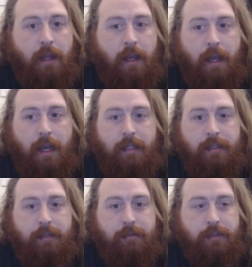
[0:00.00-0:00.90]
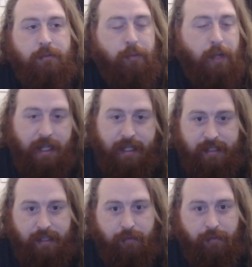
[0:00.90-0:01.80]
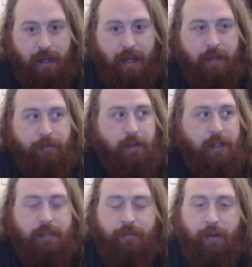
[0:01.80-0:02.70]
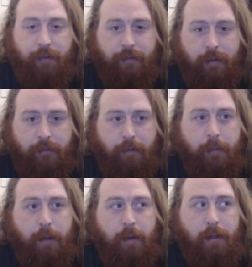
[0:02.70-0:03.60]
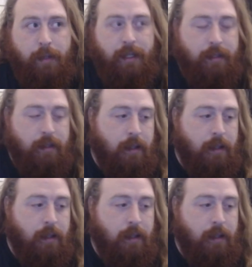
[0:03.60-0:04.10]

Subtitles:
And it was all pretty easy from there for his fifth Formula One win.